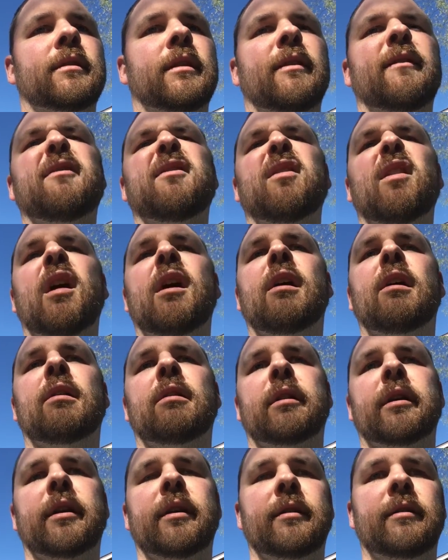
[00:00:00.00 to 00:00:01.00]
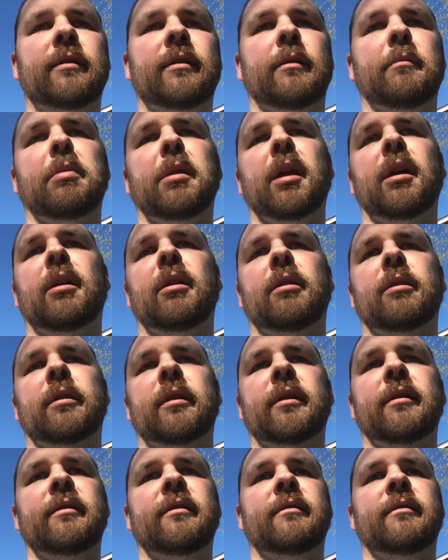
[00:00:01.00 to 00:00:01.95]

a vlog, a blog,